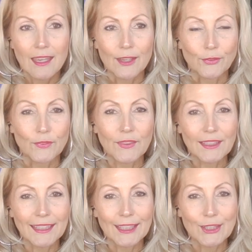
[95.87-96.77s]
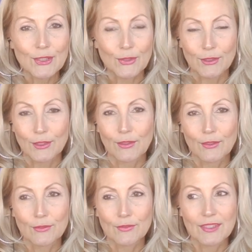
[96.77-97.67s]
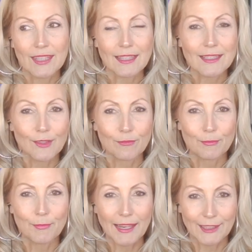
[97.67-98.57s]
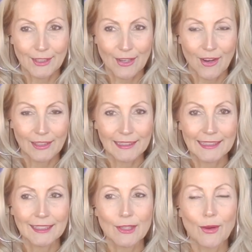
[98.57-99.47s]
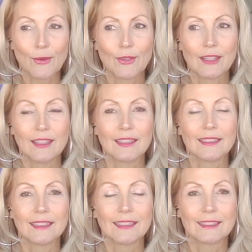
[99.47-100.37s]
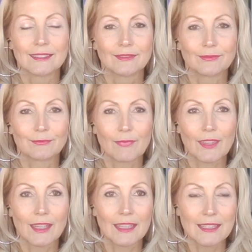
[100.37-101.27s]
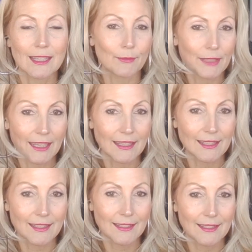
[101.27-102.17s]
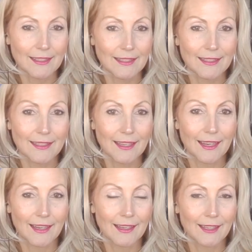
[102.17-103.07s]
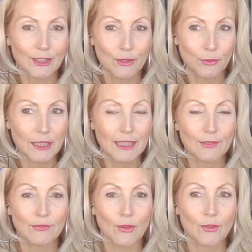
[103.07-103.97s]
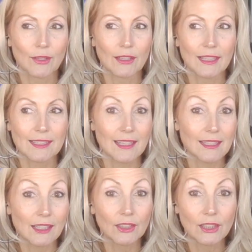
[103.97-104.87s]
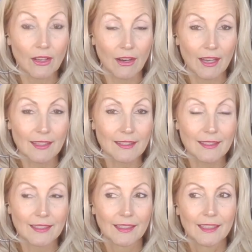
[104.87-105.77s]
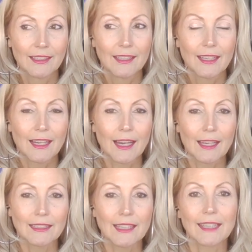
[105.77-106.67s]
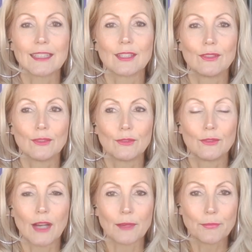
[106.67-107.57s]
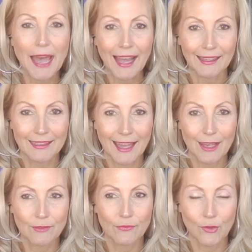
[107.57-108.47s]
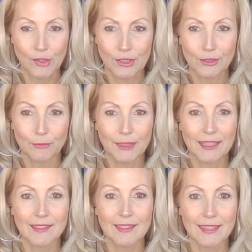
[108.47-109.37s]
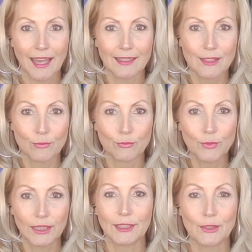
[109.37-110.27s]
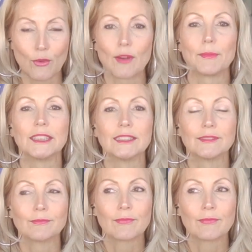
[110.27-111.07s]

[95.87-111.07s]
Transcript: if you're feeling any sort of sense of melancholy, or in some cases uh, grief or a sense of loss, I'd like to unpack that for you, because that is really normal.